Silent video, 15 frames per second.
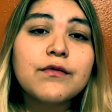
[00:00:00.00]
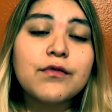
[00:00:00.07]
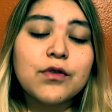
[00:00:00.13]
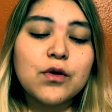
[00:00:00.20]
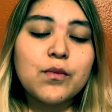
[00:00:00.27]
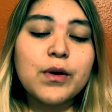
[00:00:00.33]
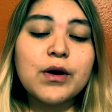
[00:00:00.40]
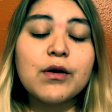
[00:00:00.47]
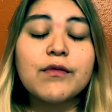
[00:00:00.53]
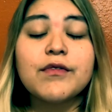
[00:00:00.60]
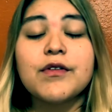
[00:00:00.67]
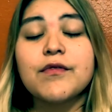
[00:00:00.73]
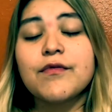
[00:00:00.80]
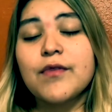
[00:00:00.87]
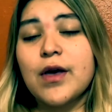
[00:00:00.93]
for the better of
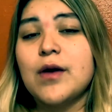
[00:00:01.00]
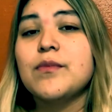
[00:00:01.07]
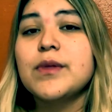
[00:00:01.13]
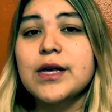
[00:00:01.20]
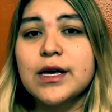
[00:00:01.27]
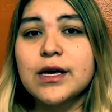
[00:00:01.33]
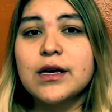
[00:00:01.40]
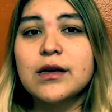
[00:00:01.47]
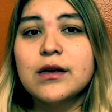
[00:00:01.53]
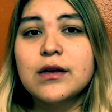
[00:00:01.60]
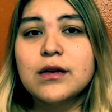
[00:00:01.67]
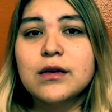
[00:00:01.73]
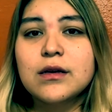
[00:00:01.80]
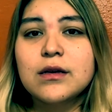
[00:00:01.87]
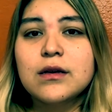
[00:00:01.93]
your family.
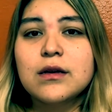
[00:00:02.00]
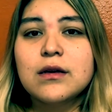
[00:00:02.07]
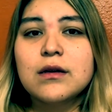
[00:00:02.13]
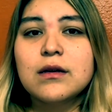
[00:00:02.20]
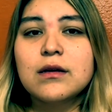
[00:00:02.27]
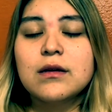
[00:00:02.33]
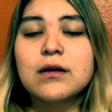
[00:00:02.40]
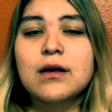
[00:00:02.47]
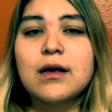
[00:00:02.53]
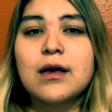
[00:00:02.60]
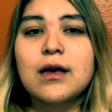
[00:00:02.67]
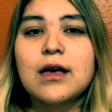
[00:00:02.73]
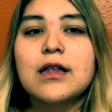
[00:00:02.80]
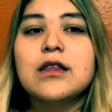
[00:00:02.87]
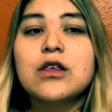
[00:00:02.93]

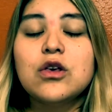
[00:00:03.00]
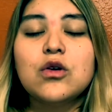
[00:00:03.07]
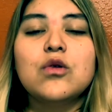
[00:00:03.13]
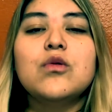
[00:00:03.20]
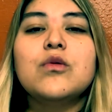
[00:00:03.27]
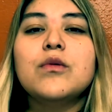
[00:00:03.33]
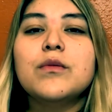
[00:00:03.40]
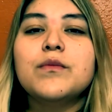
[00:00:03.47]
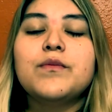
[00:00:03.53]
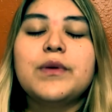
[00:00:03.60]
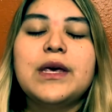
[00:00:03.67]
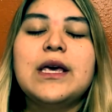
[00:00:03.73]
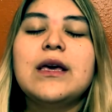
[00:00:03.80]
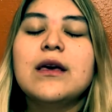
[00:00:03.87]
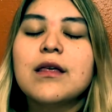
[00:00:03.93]
And you
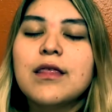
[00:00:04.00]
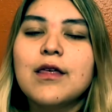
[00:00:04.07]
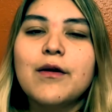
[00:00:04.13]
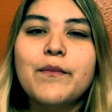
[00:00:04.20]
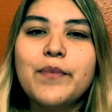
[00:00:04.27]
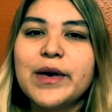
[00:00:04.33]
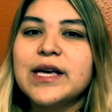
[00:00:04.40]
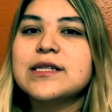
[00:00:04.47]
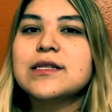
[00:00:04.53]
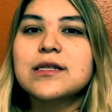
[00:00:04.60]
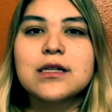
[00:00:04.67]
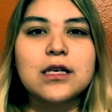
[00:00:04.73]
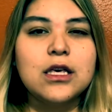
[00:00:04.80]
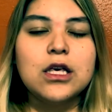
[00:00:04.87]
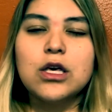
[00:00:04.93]
be the
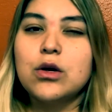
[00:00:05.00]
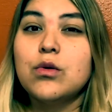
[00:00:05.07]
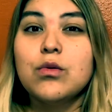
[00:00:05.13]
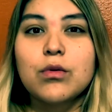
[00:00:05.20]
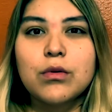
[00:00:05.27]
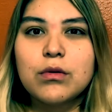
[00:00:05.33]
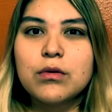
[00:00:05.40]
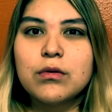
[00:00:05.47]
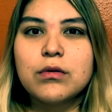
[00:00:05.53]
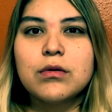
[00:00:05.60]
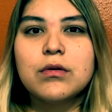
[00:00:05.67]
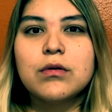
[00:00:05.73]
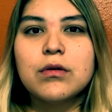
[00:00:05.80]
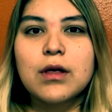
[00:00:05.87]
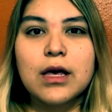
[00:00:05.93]
best you
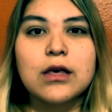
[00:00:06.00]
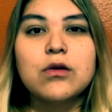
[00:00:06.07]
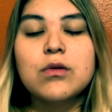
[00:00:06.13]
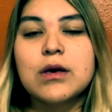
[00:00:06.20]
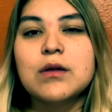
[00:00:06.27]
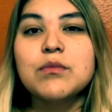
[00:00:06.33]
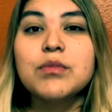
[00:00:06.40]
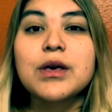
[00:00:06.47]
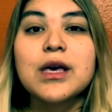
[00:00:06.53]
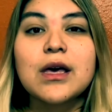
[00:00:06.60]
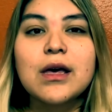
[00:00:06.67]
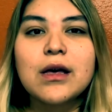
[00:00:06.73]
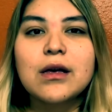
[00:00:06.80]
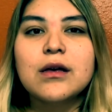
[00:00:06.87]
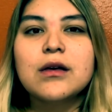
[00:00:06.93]
that you can be.
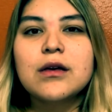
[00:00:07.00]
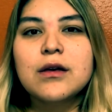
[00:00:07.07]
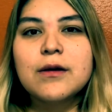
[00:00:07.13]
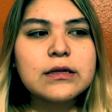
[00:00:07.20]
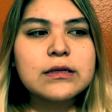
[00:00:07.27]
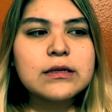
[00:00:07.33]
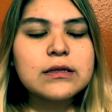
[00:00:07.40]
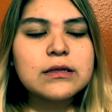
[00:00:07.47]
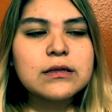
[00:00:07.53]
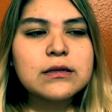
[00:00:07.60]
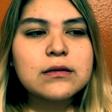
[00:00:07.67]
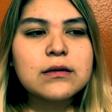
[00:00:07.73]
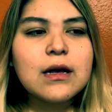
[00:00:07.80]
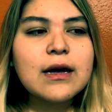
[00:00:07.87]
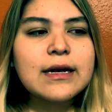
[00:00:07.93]
It's
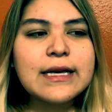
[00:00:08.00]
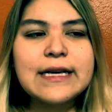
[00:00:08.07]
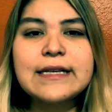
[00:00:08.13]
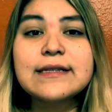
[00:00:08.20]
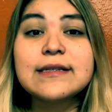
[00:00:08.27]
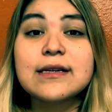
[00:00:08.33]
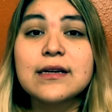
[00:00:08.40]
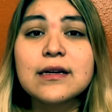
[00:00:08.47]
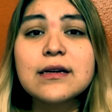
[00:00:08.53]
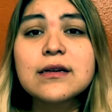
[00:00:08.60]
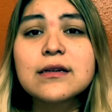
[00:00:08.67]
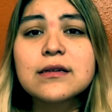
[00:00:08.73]
not easy.